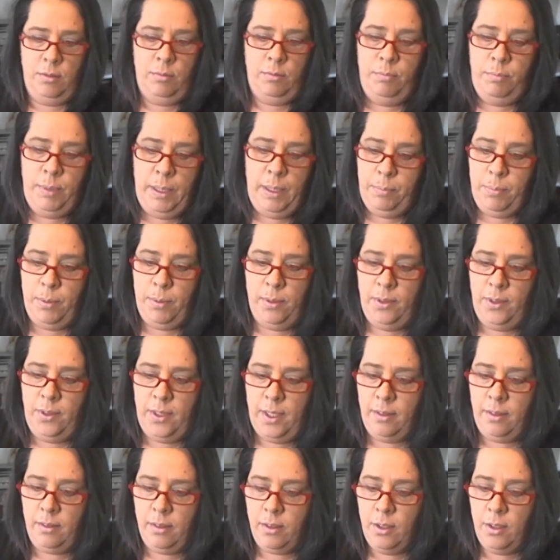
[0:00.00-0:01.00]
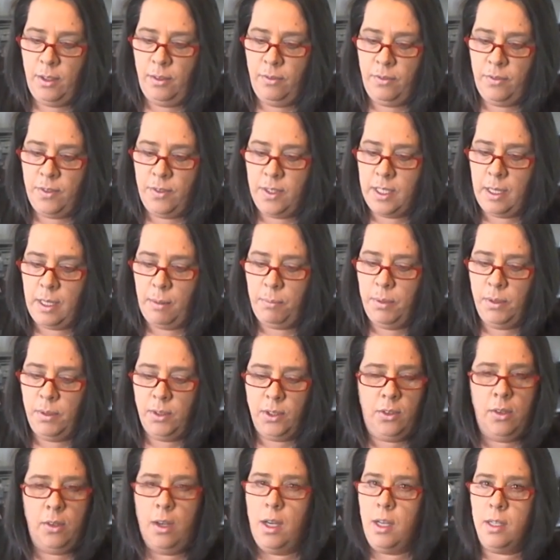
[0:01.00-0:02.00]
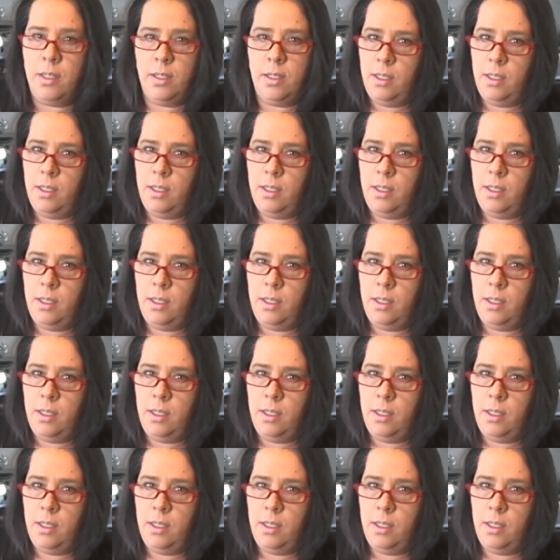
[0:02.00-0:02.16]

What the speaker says: people that could have stumbled across